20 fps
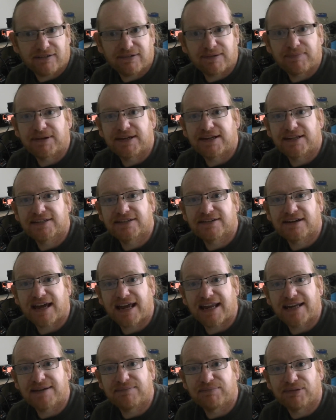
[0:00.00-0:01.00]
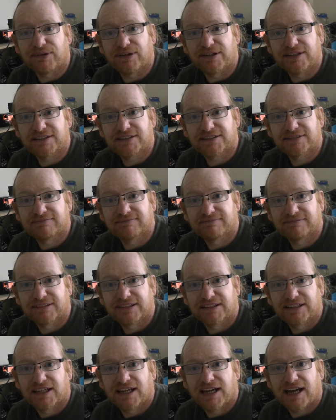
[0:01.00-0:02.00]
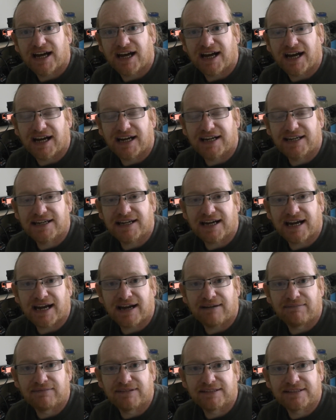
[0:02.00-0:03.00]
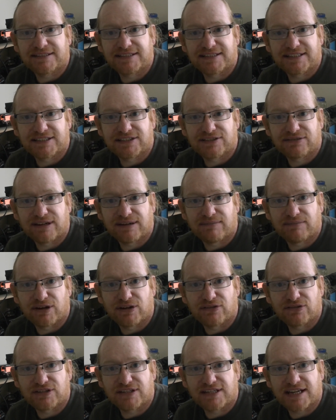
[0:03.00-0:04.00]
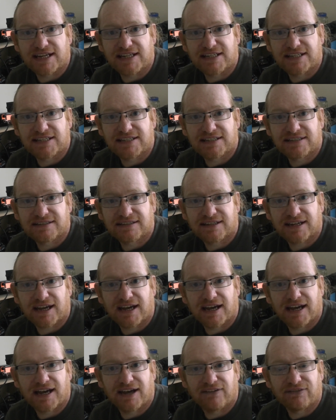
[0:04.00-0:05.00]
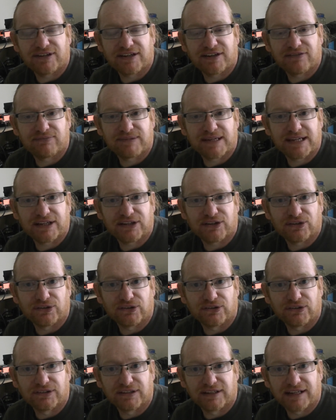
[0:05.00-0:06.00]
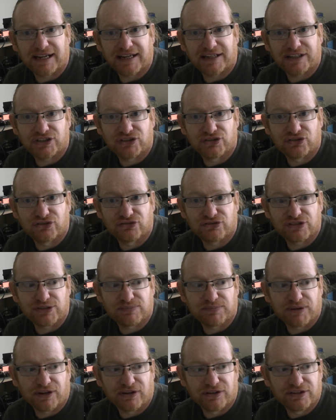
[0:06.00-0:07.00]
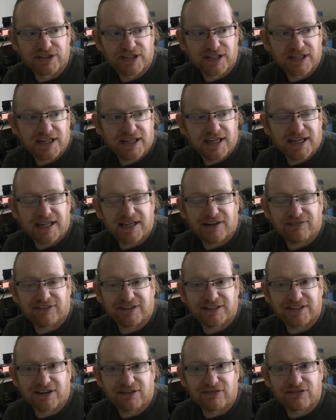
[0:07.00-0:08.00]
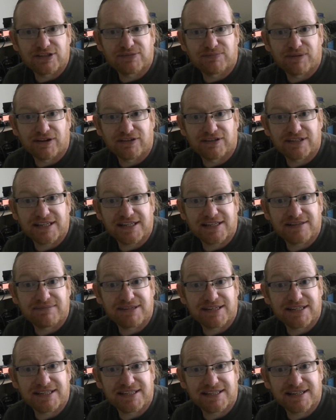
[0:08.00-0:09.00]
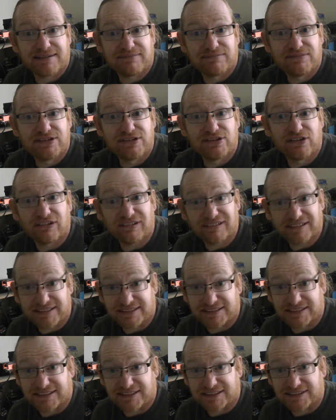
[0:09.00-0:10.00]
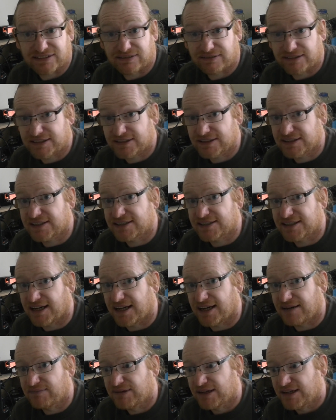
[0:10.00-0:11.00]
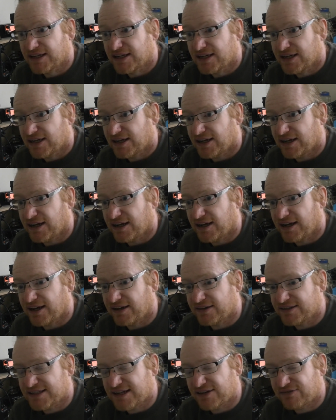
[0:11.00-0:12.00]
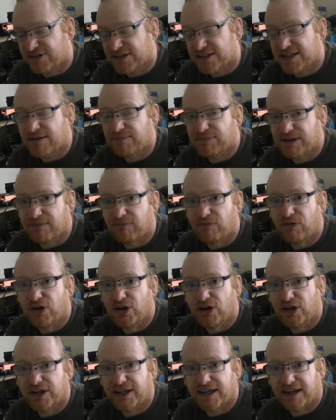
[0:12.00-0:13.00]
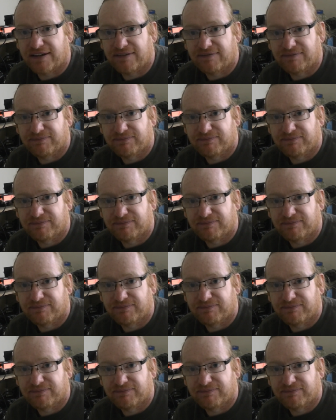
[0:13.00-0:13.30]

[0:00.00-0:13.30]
repeater at any point, I am listening to it most days. If you give me a call, I should respond. If I don't respond, it either means I'm not listening to it at the time. Say, for example, I'm working.